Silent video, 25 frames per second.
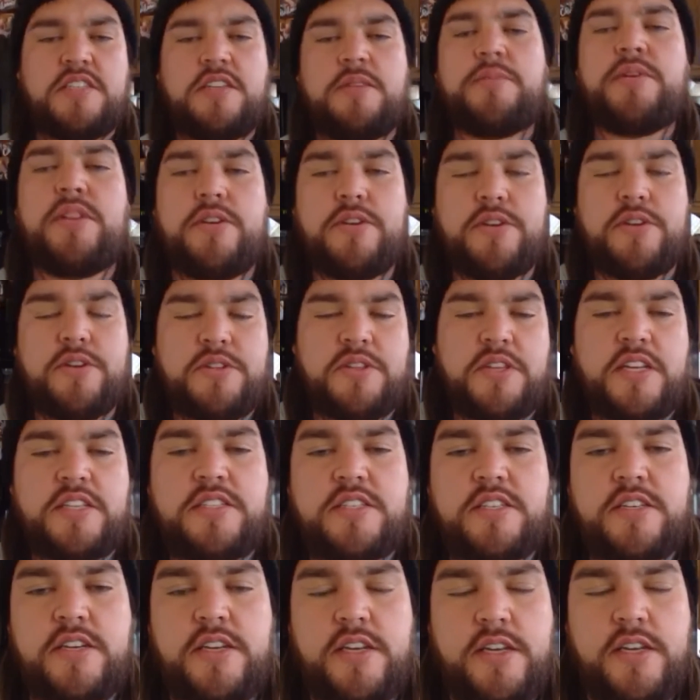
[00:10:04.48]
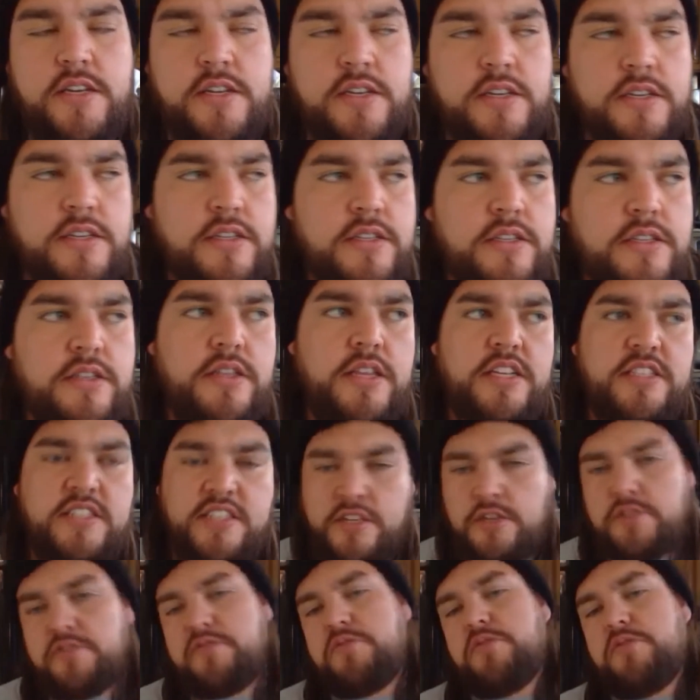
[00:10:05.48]
and the earth that's
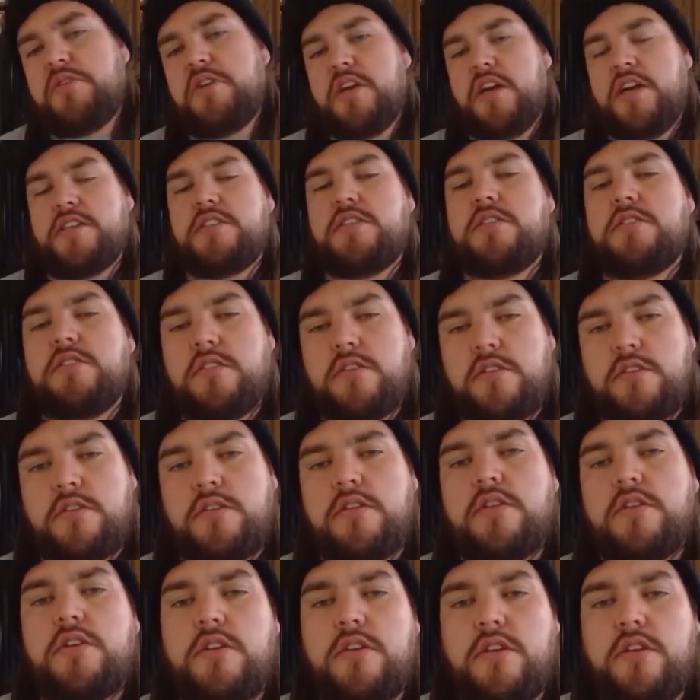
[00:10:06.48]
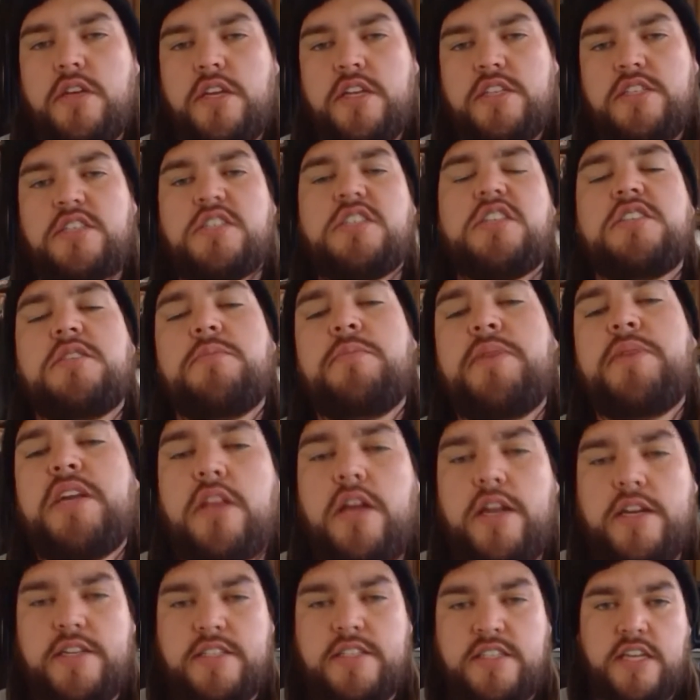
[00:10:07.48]
here for us? It just doesn't make a
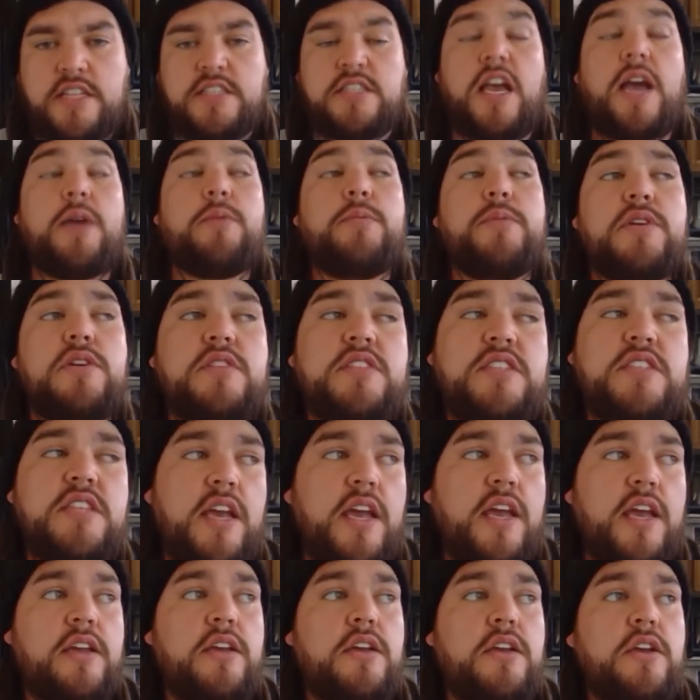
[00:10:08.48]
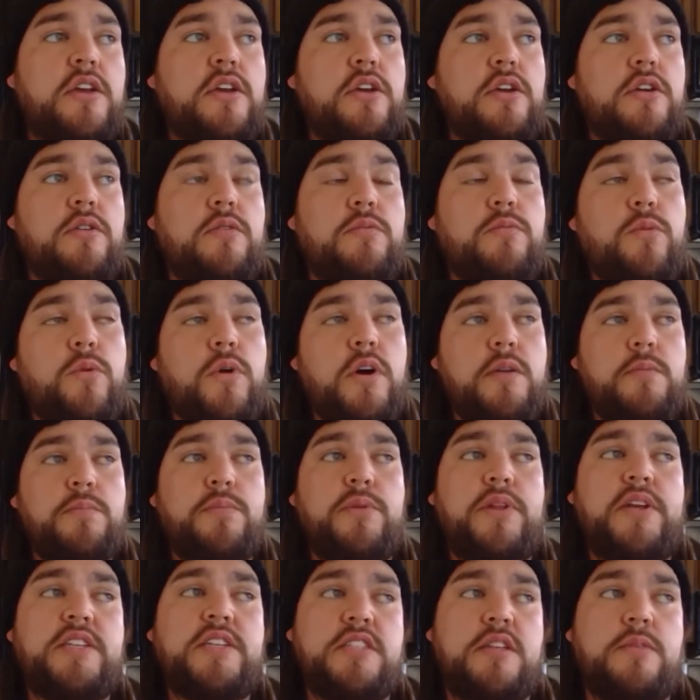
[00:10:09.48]
lot of sense. I will say one
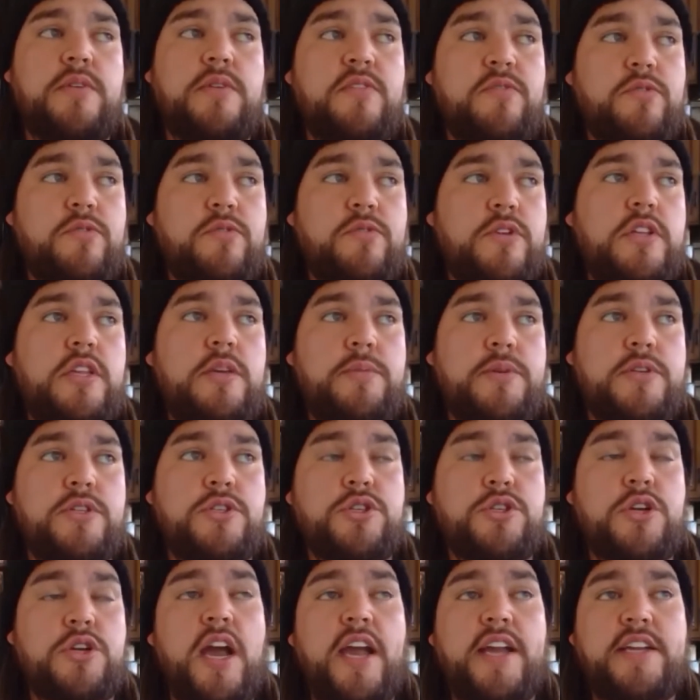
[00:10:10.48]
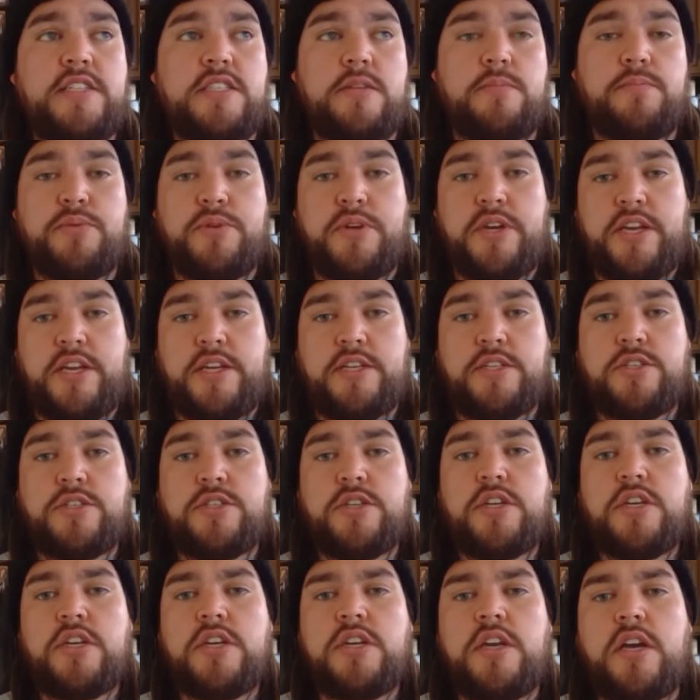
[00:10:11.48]
place that we've really been trying to bridge
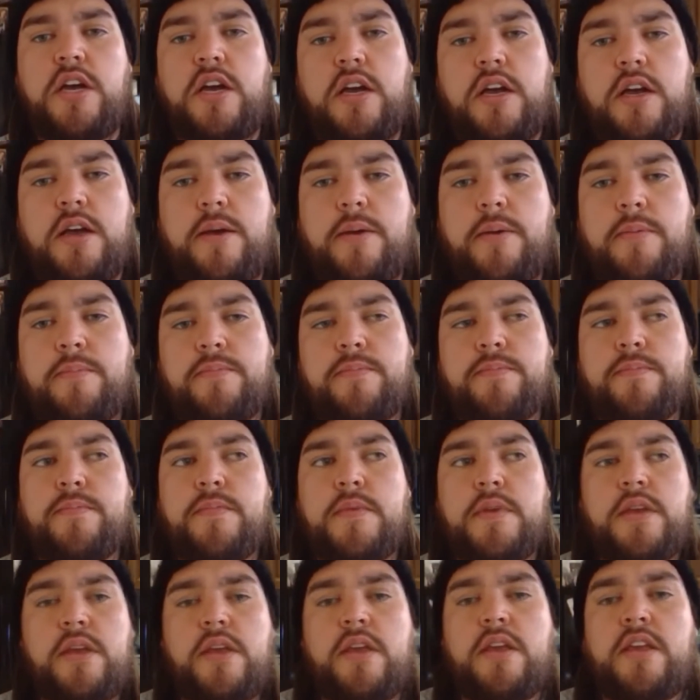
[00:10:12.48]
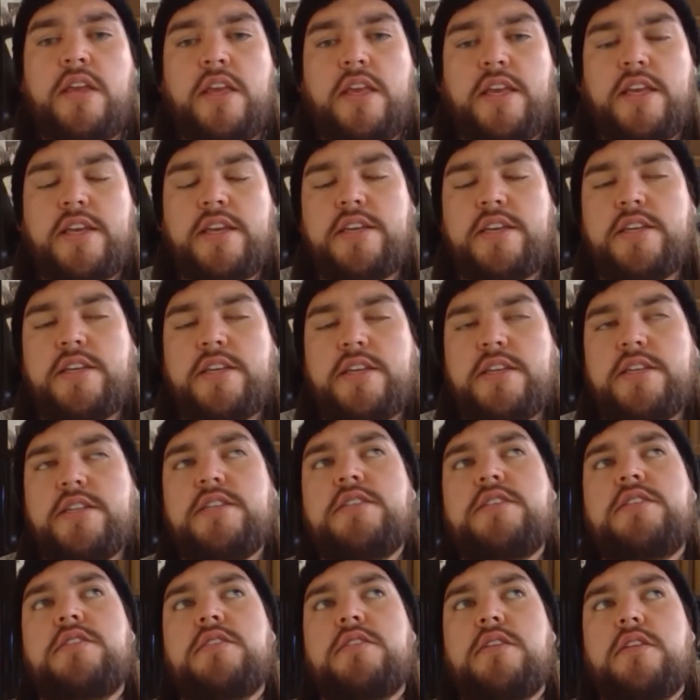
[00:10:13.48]

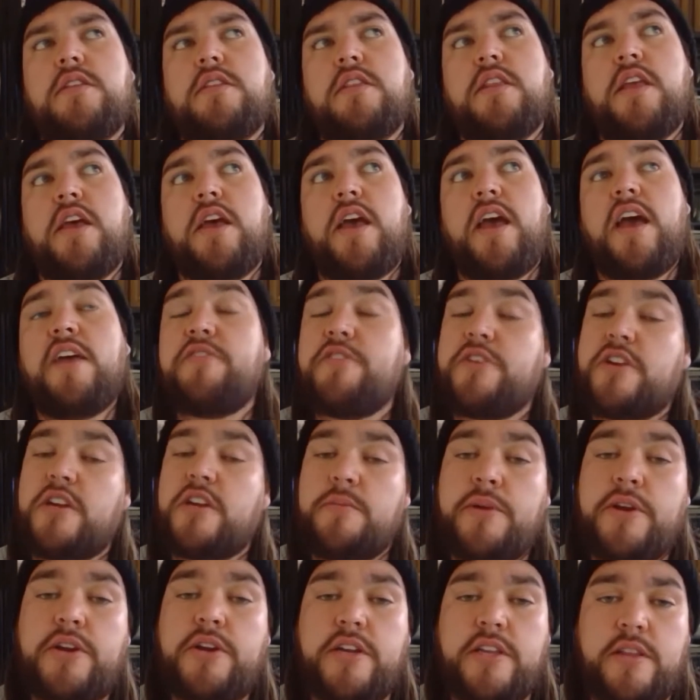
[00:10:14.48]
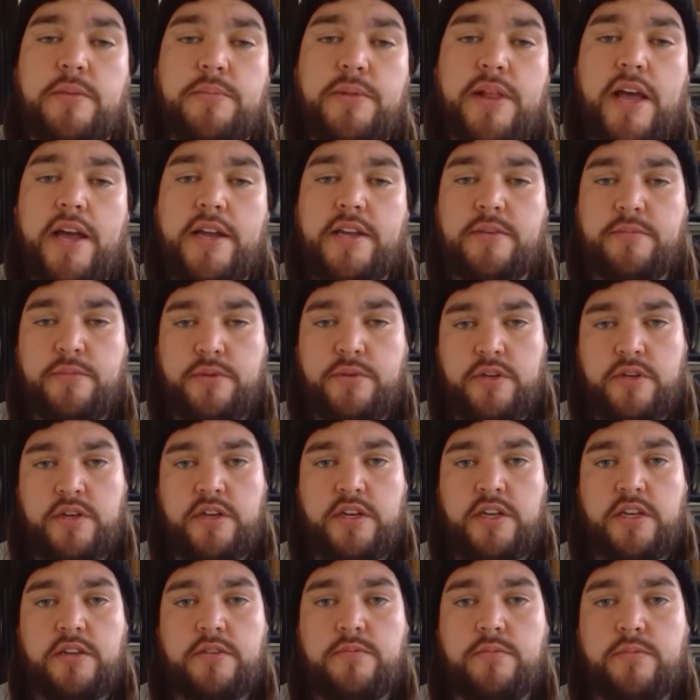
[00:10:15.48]
is the African-American, the Black
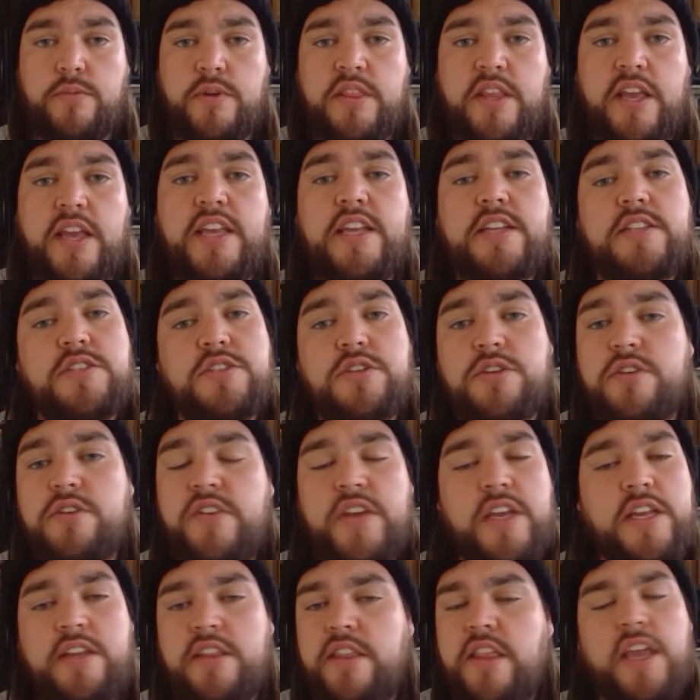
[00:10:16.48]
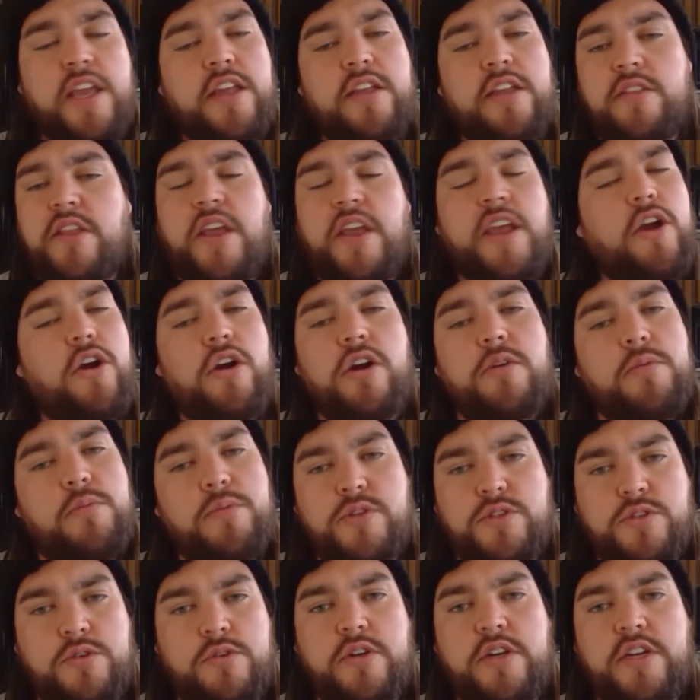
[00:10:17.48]
community. When they get surveyed, they aren't
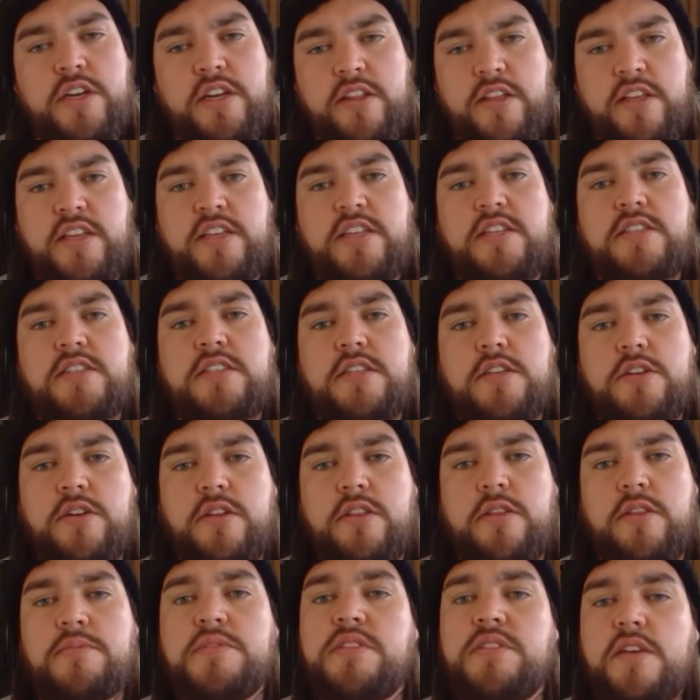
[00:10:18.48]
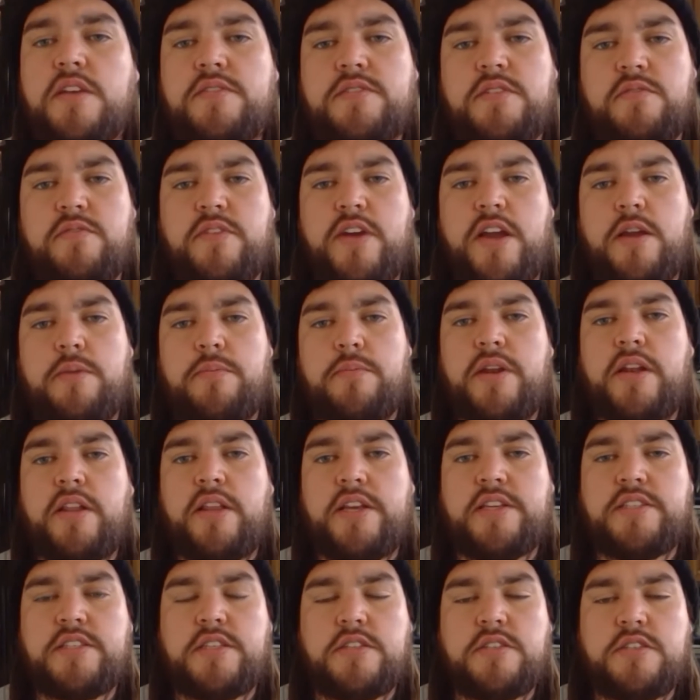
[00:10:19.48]
majority considering themselves
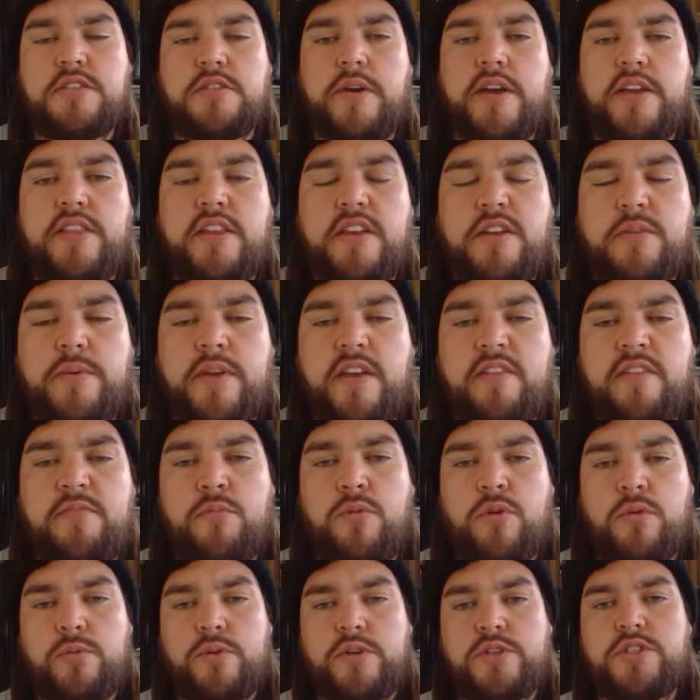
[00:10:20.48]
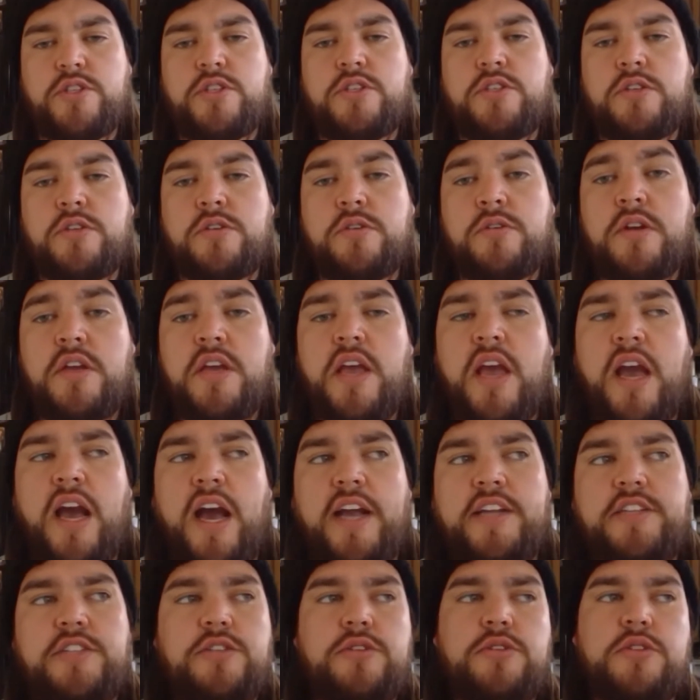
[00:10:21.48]
environmentalists. And so I think we have more work to do.
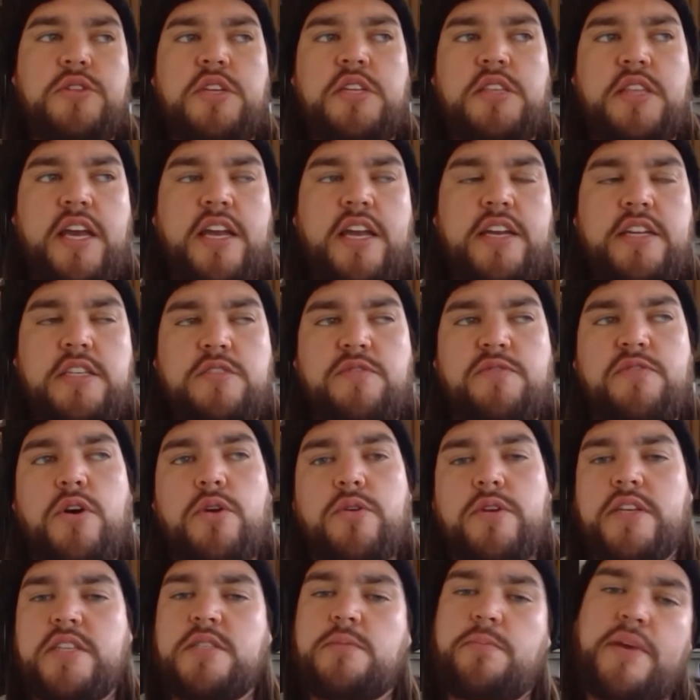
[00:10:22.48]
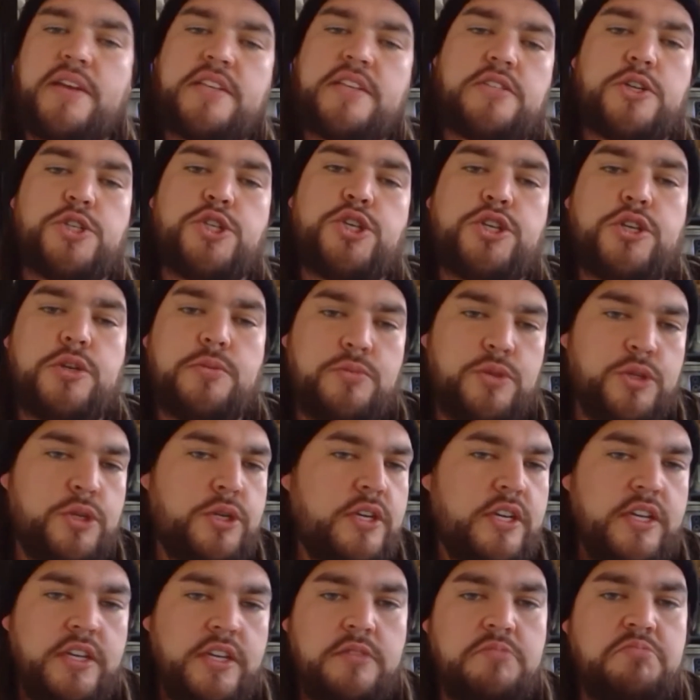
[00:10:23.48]
I do think that is focused based on your
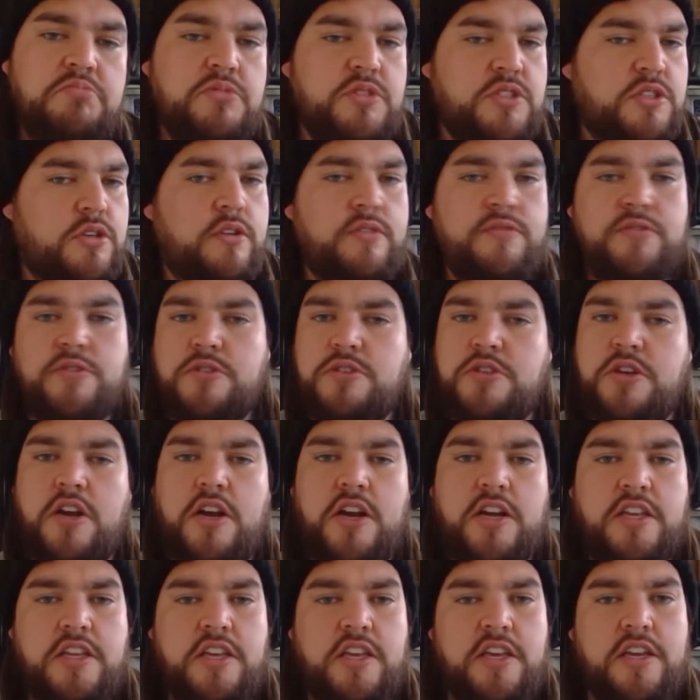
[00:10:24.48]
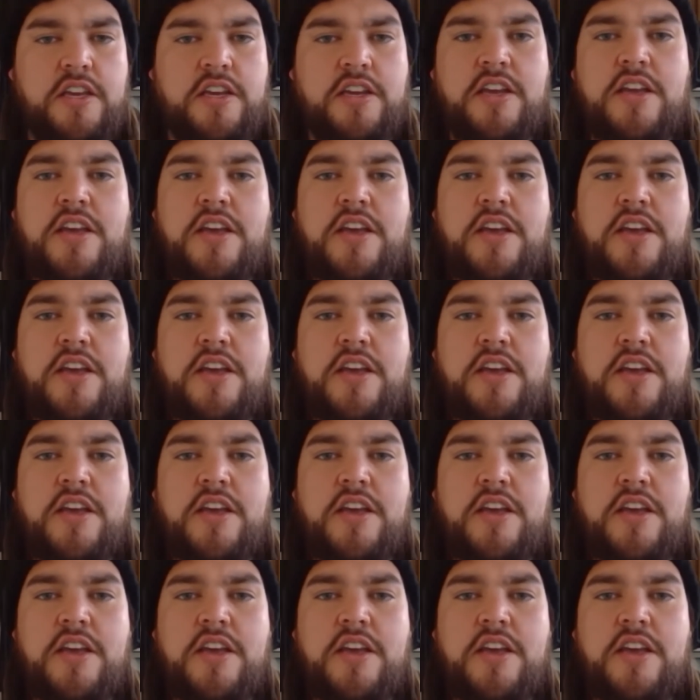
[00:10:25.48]
community. So if you're talking